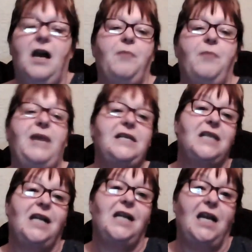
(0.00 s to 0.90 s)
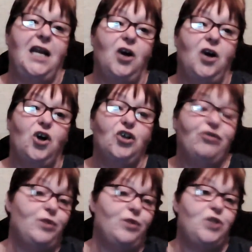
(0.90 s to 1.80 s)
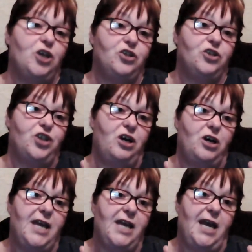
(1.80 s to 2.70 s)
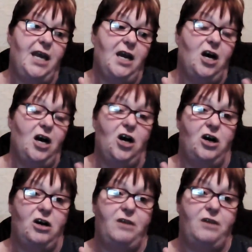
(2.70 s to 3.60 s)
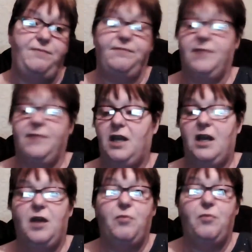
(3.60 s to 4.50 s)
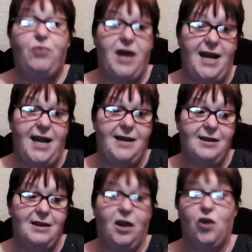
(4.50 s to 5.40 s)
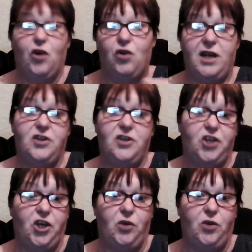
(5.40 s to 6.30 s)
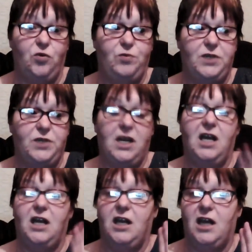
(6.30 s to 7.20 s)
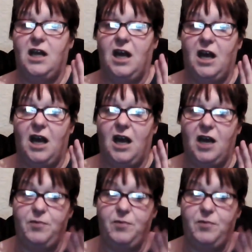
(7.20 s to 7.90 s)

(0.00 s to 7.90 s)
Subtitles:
Basically, all croutons are, Kate, are bread put into cubes, and